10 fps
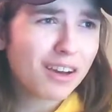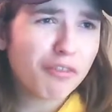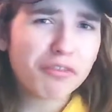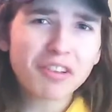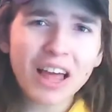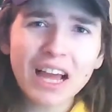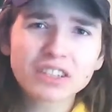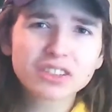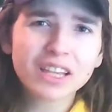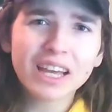
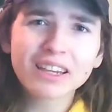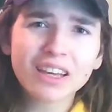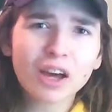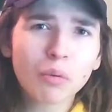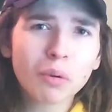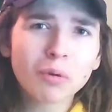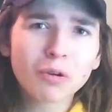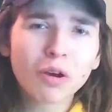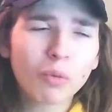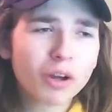Flash landing
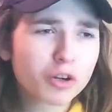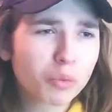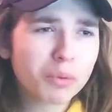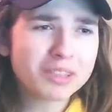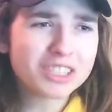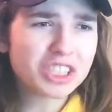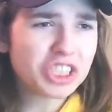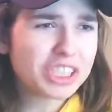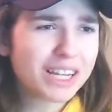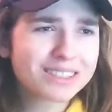on Wonder Woman's
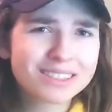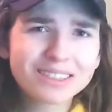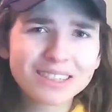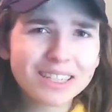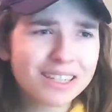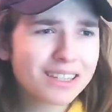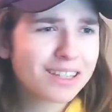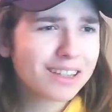chest scene